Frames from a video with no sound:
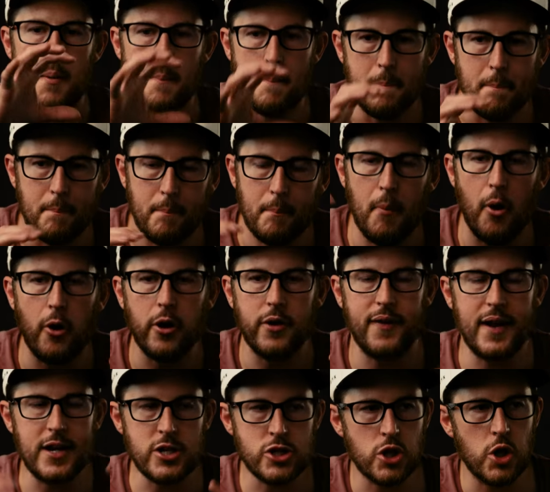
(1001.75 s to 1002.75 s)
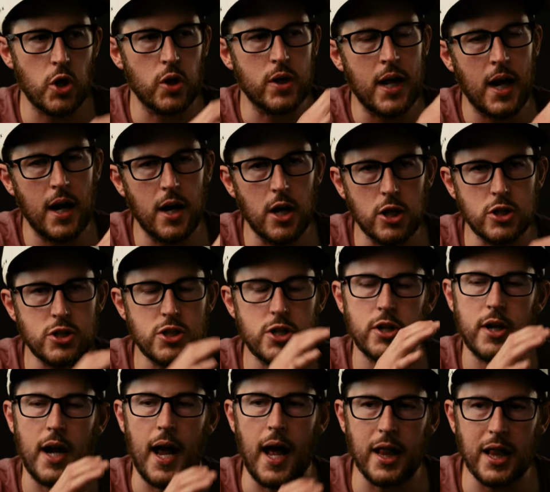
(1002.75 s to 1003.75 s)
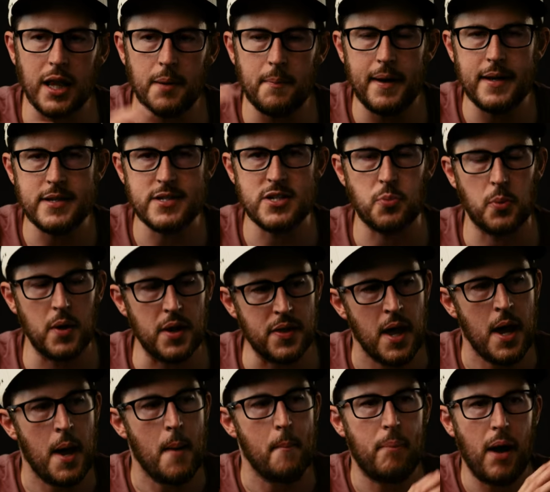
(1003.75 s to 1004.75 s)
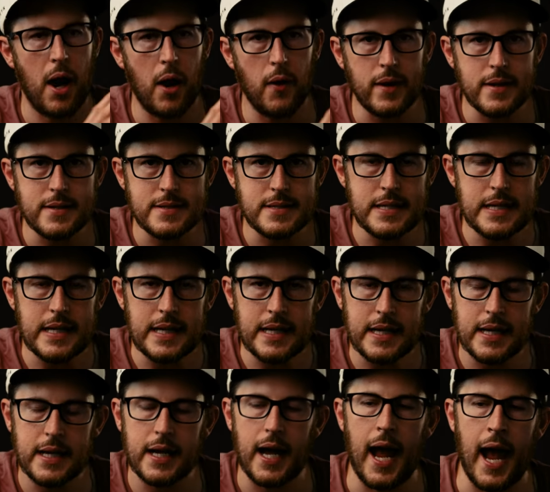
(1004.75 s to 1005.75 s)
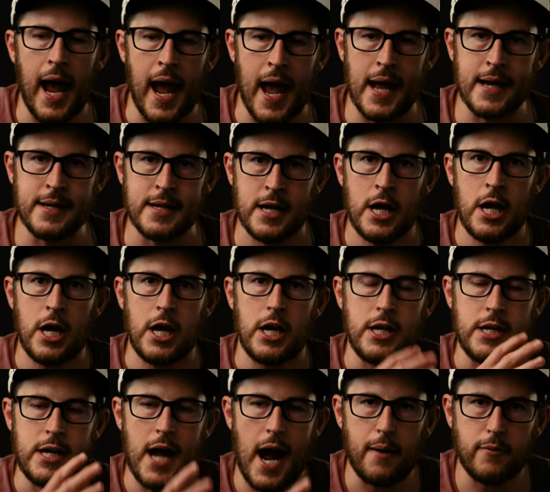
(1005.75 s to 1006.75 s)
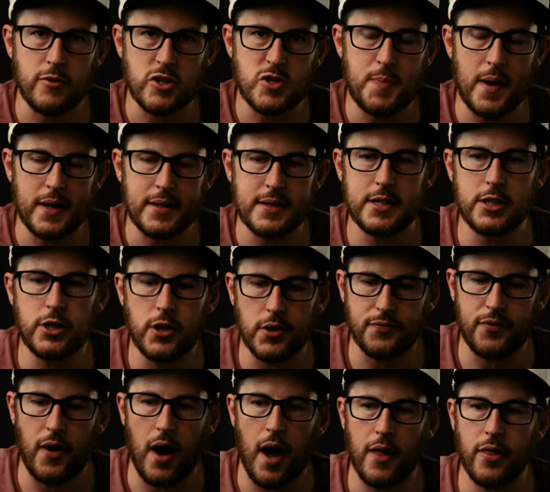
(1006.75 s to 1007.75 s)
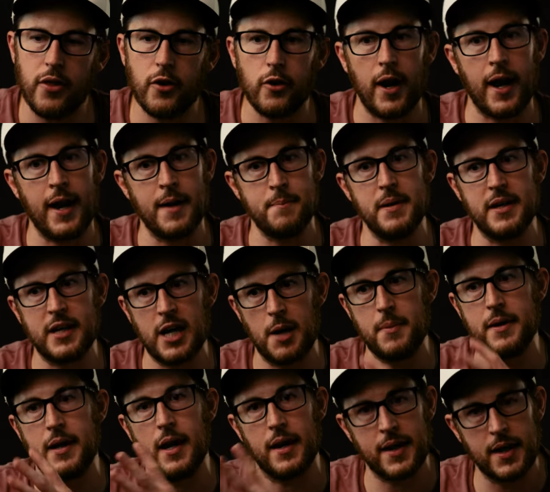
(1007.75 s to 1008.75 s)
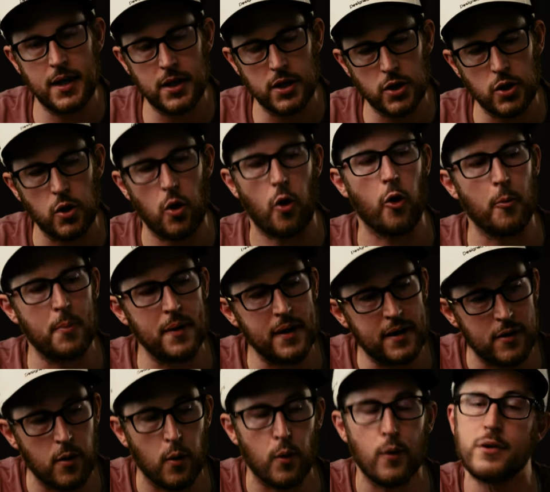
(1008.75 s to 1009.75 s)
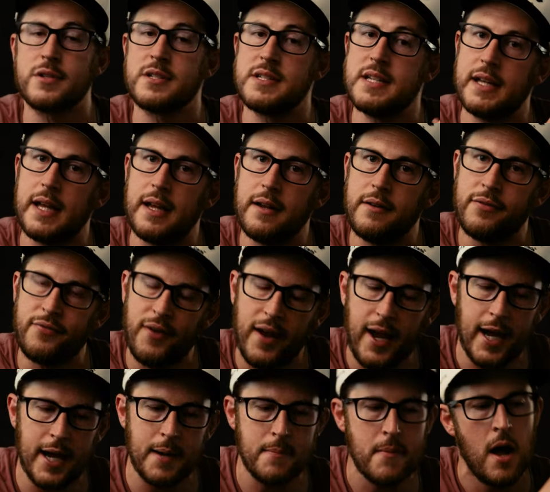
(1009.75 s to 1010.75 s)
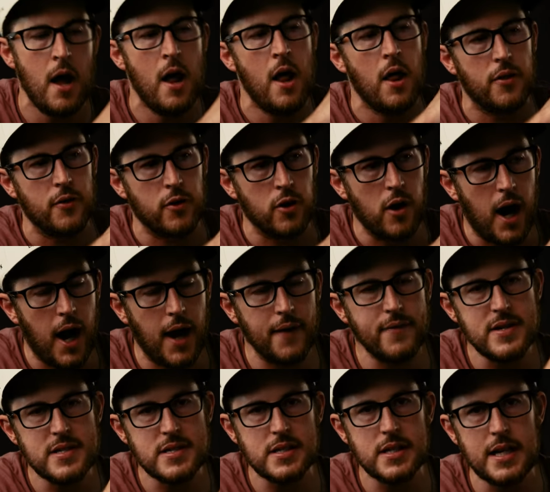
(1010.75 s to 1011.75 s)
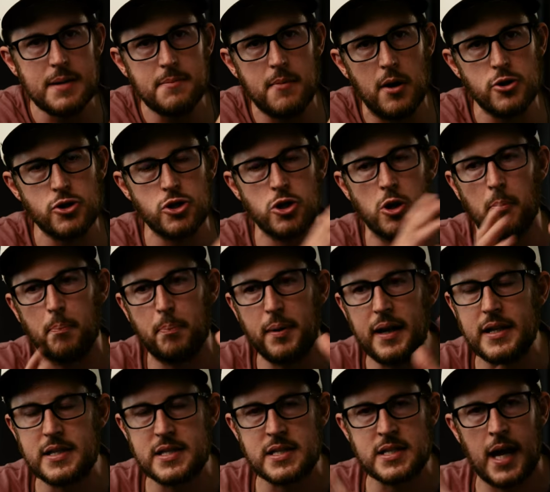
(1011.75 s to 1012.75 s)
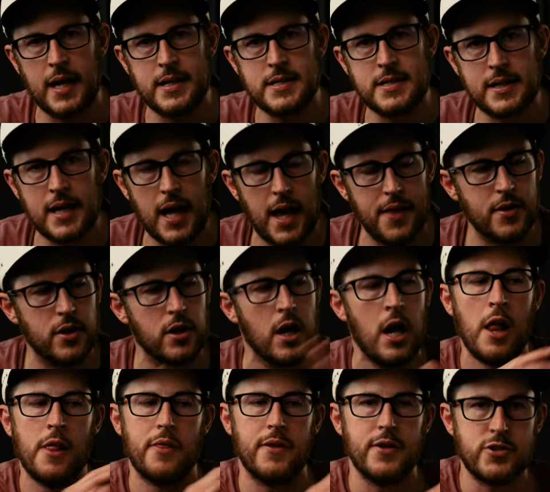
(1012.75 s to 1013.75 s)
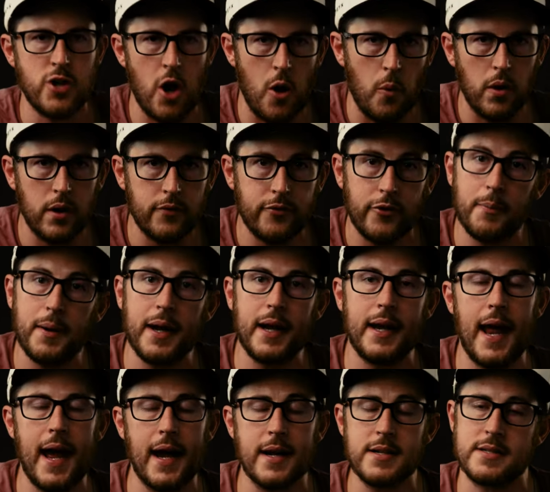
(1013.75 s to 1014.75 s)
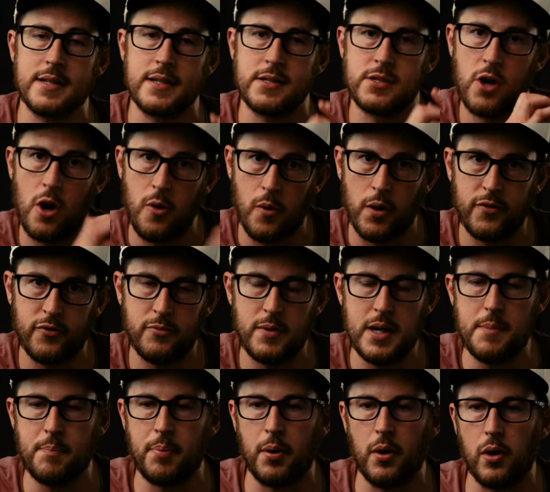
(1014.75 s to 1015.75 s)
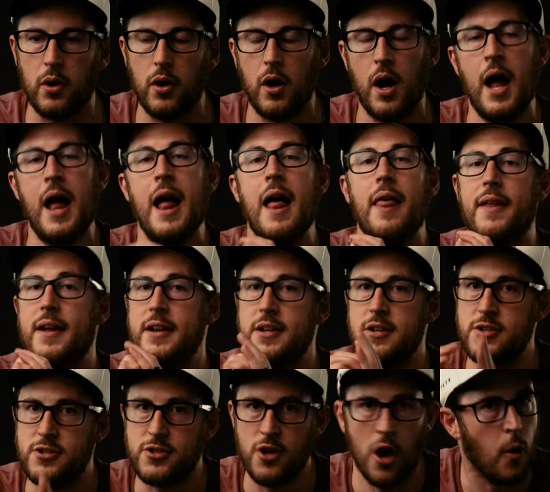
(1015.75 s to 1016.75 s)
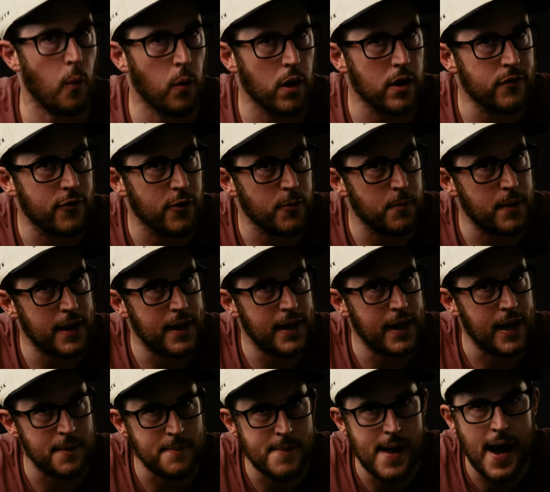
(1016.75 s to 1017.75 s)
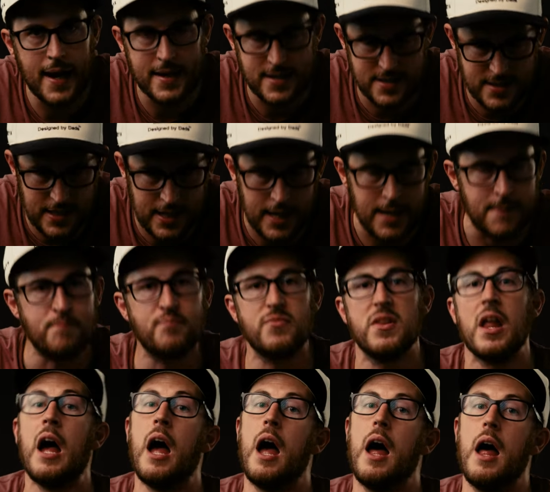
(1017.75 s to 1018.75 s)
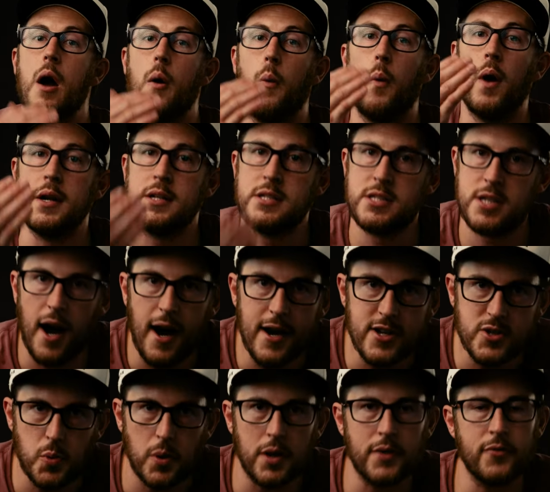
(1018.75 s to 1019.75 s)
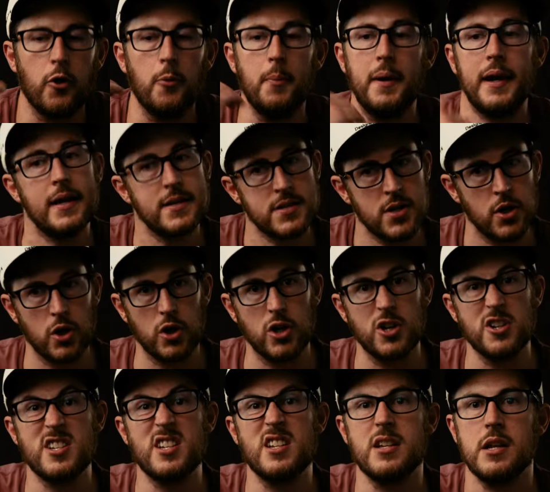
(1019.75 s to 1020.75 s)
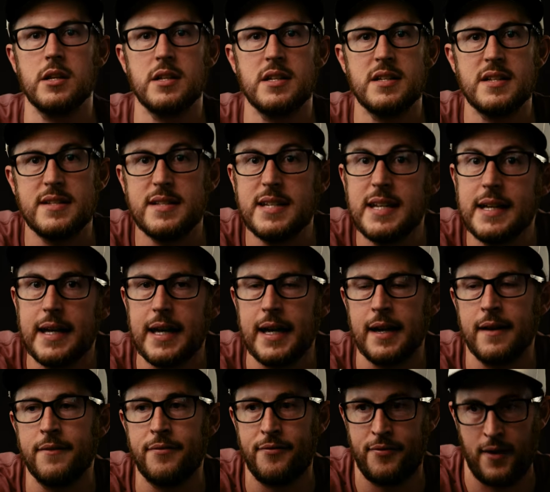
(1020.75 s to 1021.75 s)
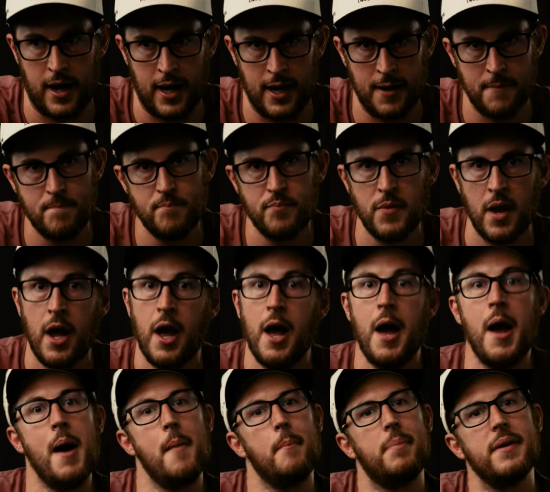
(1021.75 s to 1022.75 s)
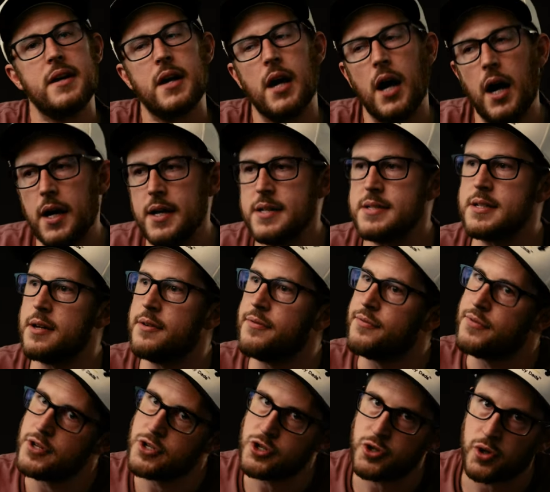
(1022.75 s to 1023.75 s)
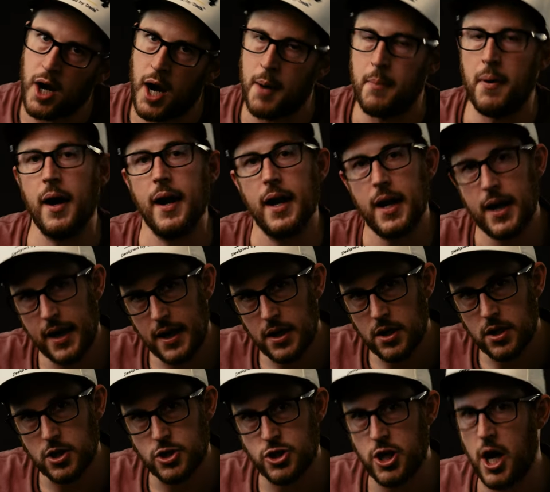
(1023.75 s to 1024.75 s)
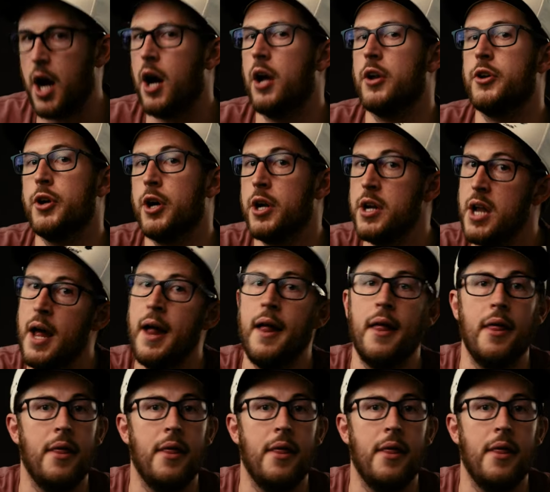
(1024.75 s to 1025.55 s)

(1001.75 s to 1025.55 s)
motivational character elements with parenting and not respecting your father and becoming a killer or seeking fame. There are obviously emotional beats tied together that don't work for me in X, that don't work for me in Pearl, they don't work for me in MaXXXine. What does work for me is her seeking fame because of the trauma in her childhood.